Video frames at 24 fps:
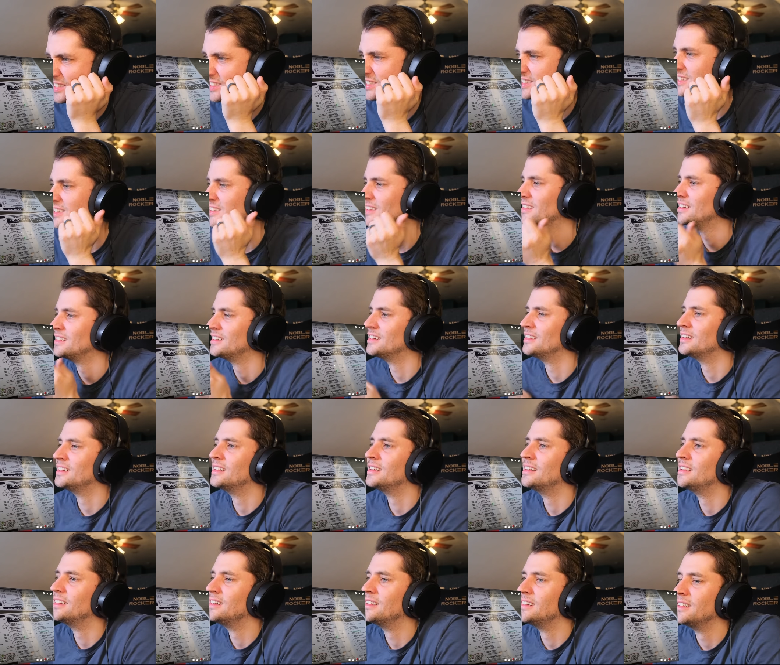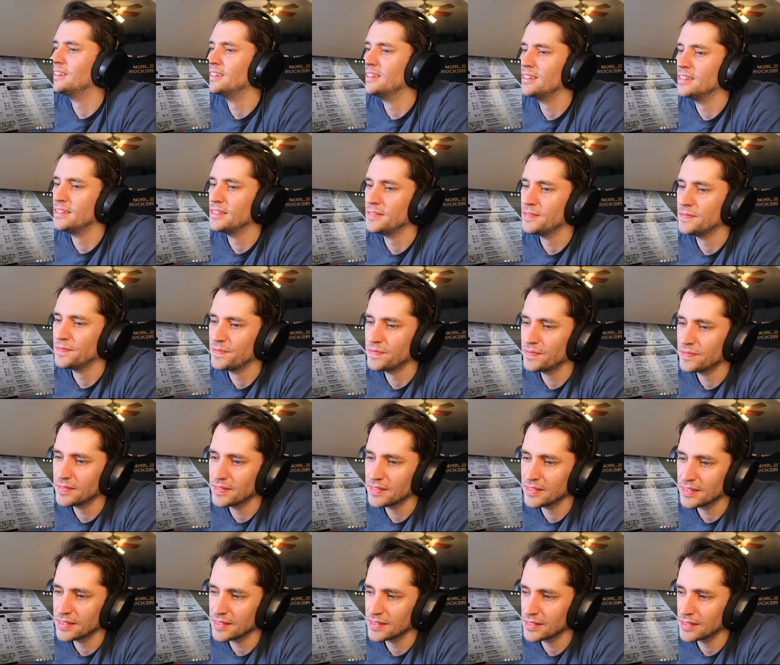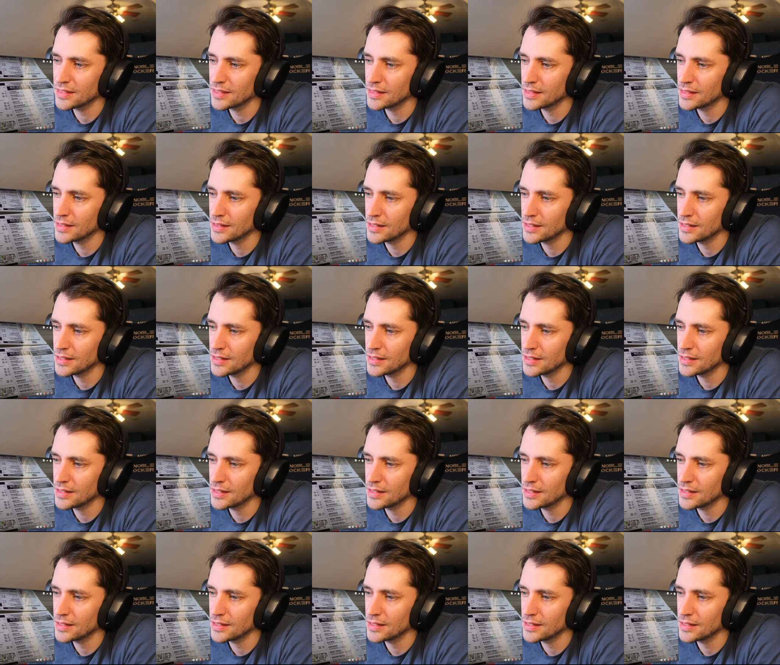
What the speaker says: No one is speaking in this clip.